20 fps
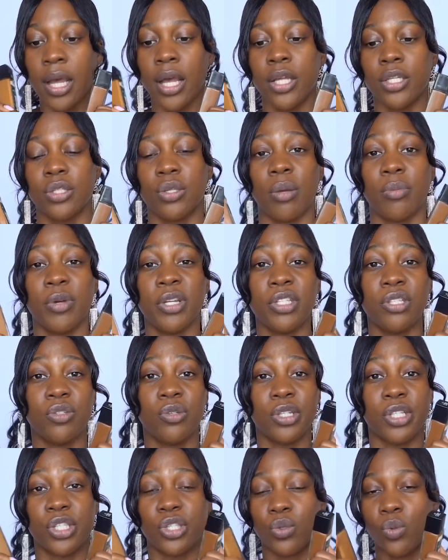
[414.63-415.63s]
So I'm going to do
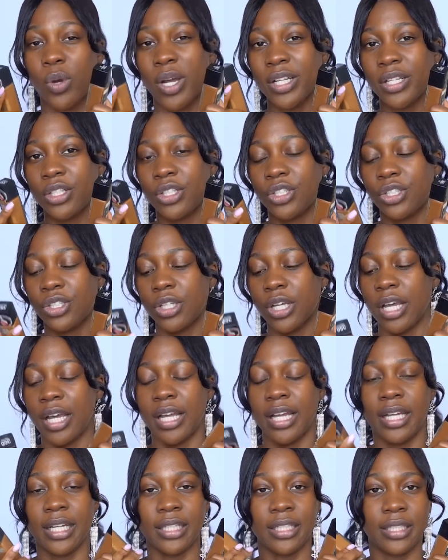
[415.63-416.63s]
a swatch,
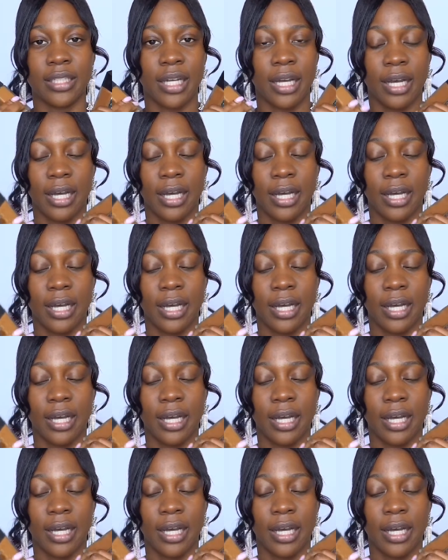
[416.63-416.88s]
and